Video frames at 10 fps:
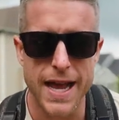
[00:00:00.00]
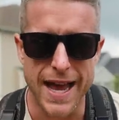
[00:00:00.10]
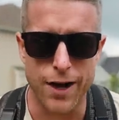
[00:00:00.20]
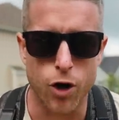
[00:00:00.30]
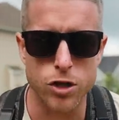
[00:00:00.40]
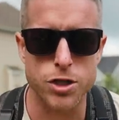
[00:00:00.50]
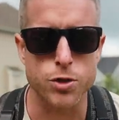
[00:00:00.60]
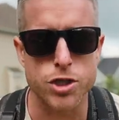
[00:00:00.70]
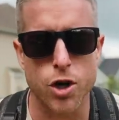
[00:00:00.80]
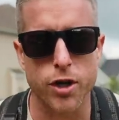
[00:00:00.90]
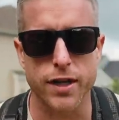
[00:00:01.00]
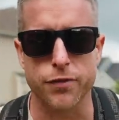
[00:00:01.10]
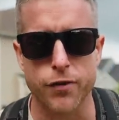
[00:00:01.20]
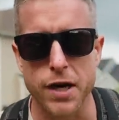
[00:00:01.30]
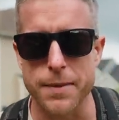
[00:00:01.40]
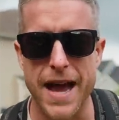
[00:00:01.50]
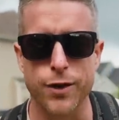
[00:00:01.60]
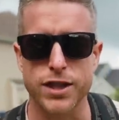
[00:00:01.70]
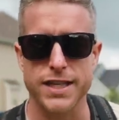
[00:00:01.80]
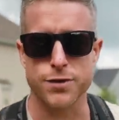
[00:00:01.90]
and also starting to frame
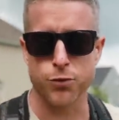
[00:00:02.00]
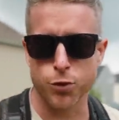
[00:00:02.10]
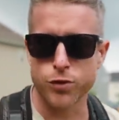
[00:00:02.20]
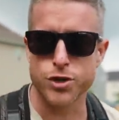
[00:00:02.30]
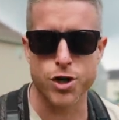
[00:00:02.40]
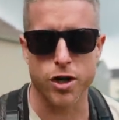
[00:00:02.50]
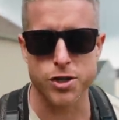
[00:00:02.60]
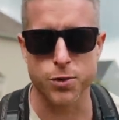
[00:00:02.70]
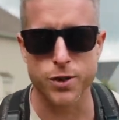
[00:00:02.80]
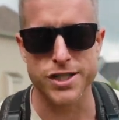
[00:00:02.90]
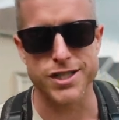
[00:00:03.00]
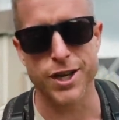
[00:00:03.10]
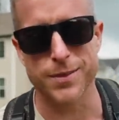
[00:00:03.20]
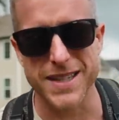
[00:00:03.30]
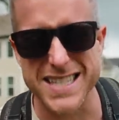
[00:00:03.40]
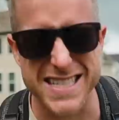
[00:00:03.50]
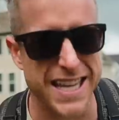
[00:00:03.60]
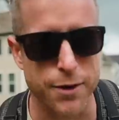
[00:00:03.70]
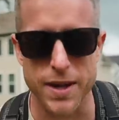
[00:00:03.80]
out this roof structure, which is gonna be sick.